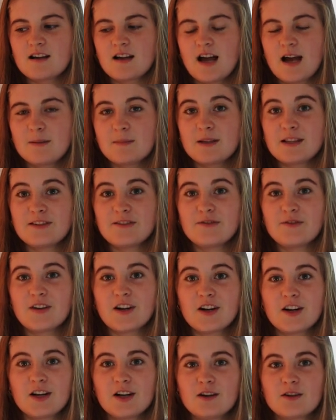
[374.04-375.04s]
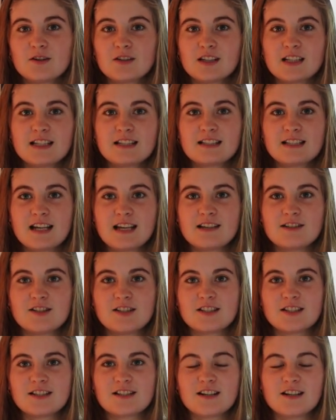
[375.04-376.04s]
I'm in the very early
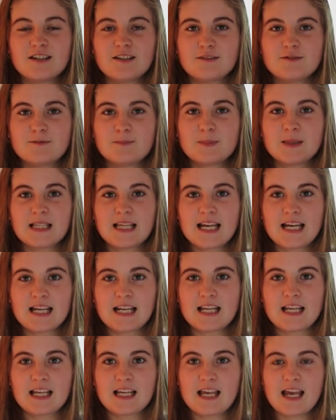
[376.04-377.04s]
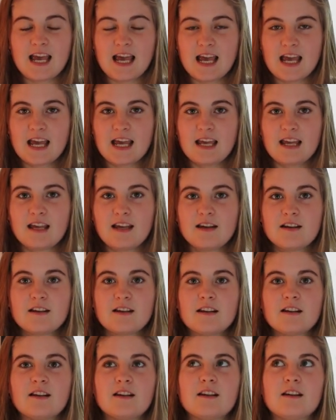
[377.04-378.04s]
stages of planning a
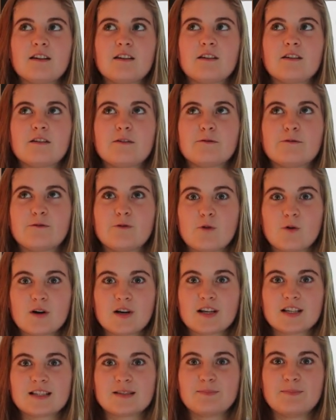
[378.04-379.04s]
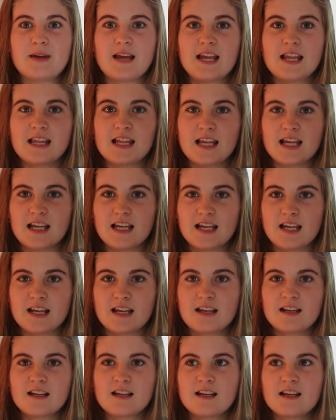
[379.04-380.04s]
forest bathing,
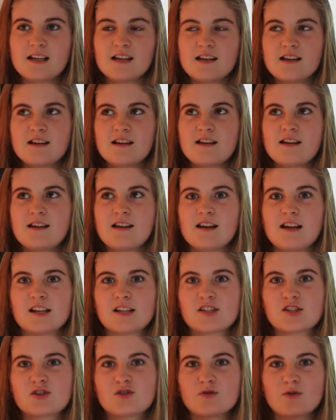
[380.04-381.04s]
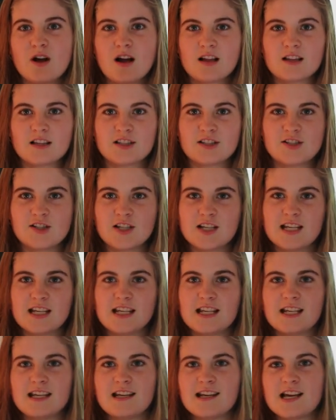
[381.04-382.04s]

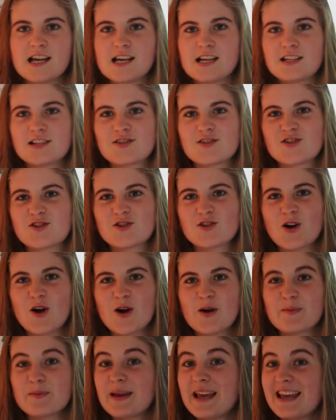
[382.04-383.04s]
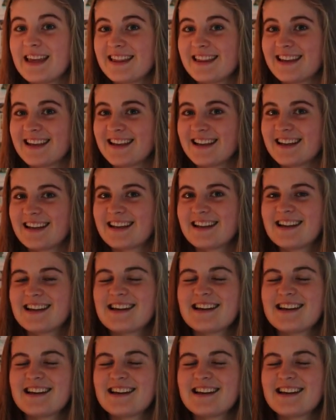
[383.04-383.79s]
astrology, star bathing